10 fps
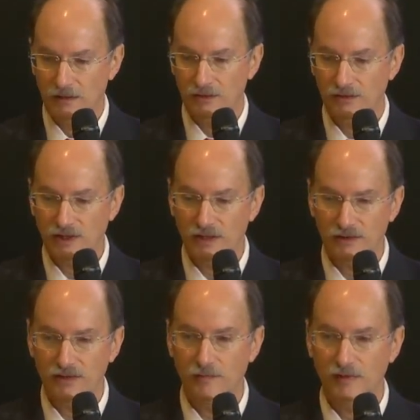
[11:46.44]
It turns out
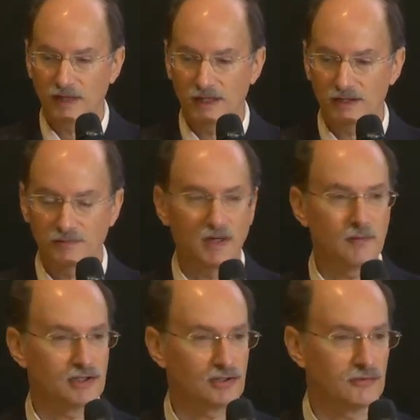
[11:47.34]
that there have been many
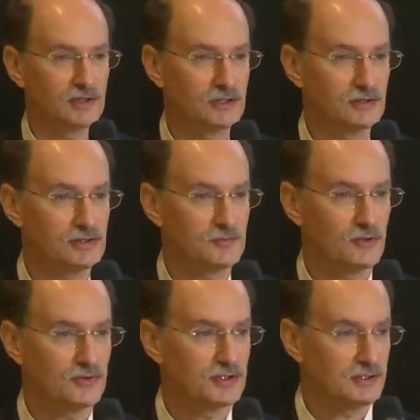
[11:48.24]
experiments over the years,
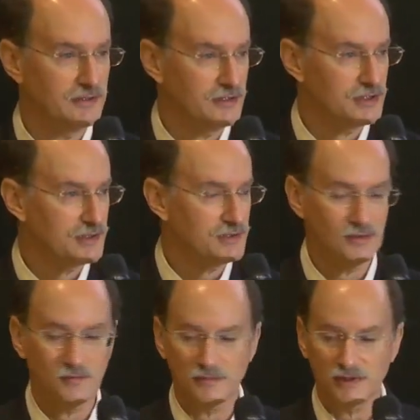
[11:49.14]
both on living
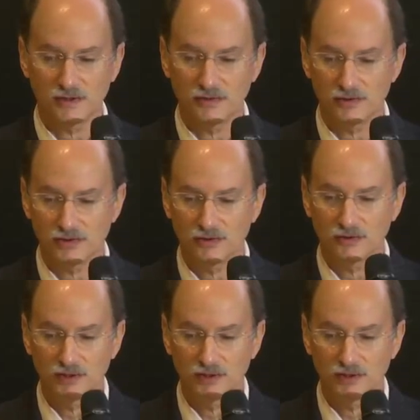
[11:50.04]
systems and also